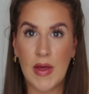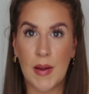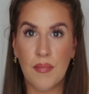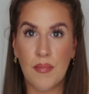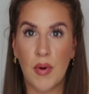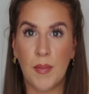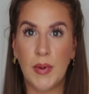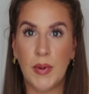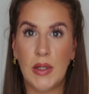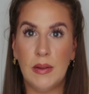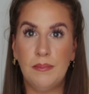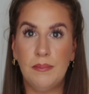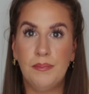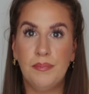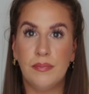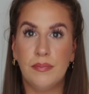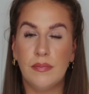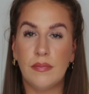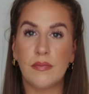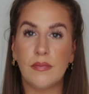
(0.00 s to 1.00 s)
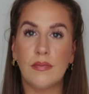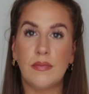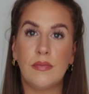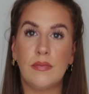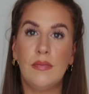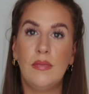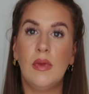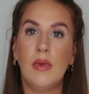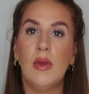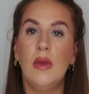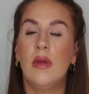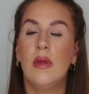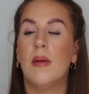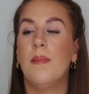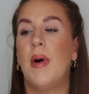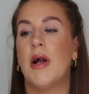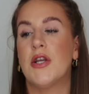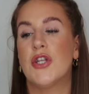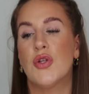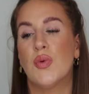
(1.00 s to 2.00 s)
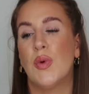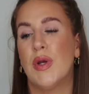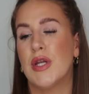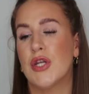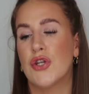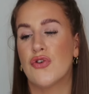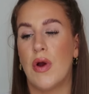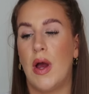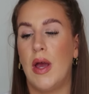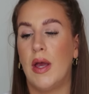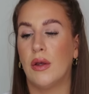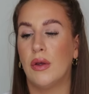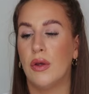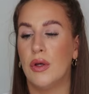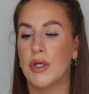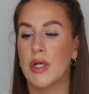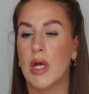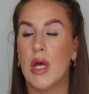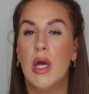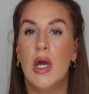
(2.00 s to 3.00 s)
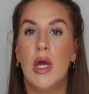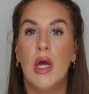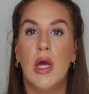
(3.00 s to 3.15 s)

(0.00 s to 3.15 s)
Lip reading: that problem, but I just wanted to try a good